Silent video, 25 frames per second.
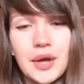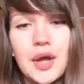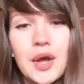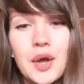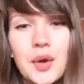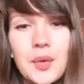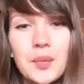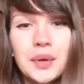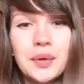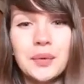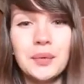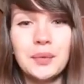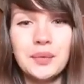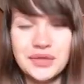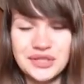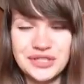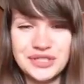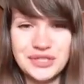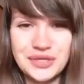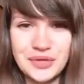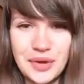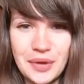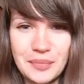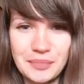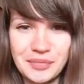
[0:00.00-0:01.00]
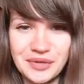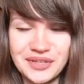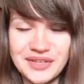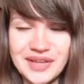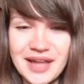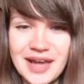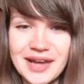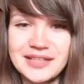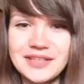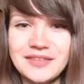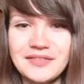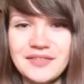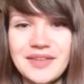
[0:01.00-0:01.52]
We wish you a
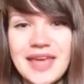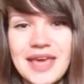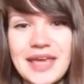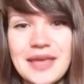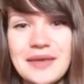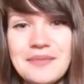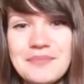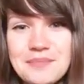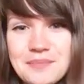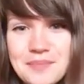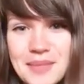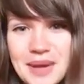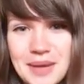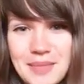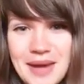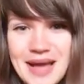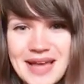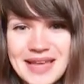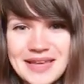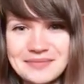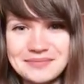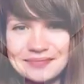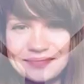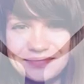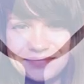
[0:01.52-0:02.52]
productive day. Bye-bye.